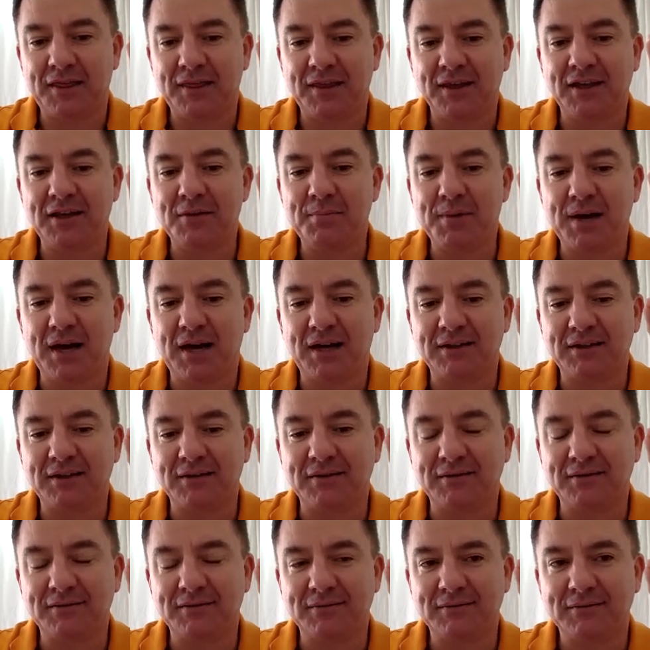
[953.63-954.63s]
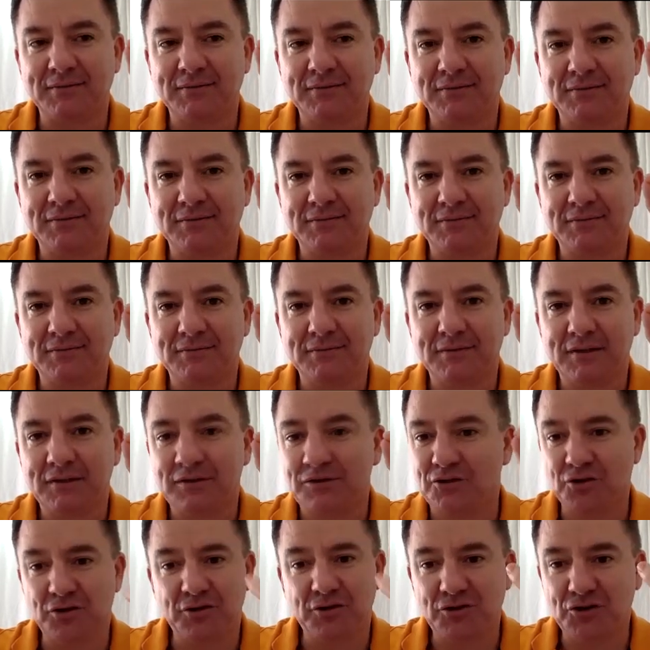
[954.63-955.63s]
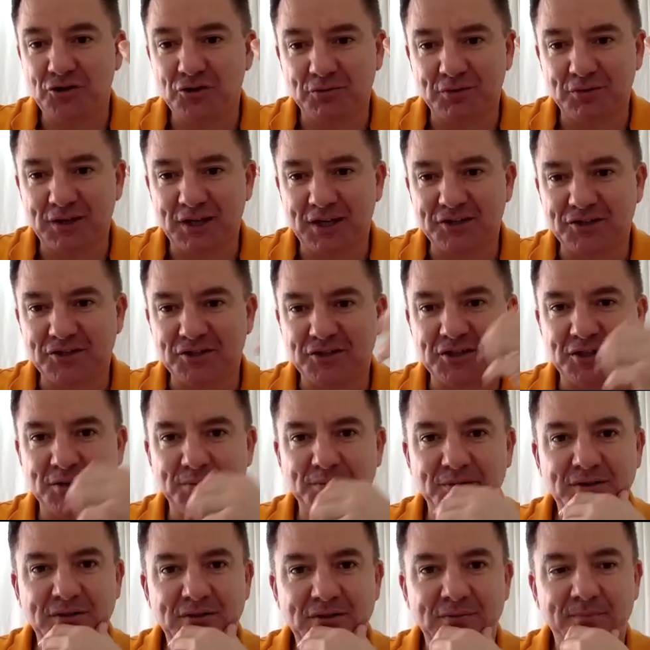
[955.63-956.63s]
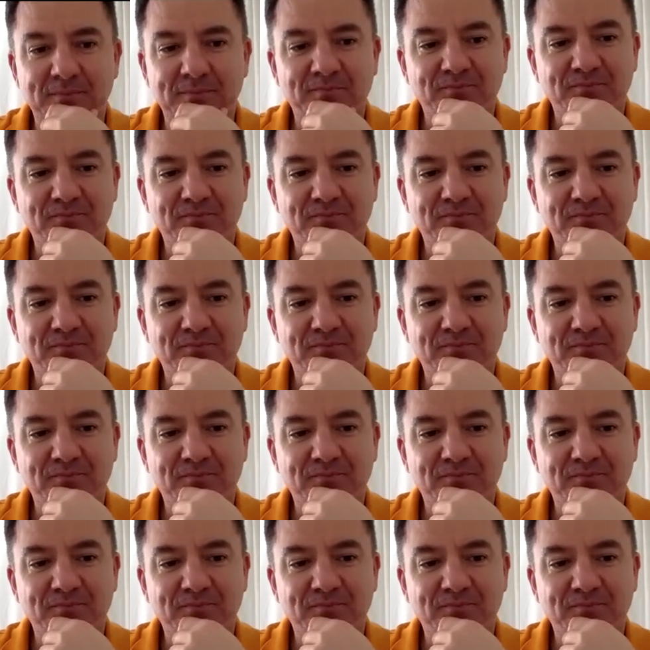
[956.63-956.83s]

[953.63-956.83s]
think about new, new relationships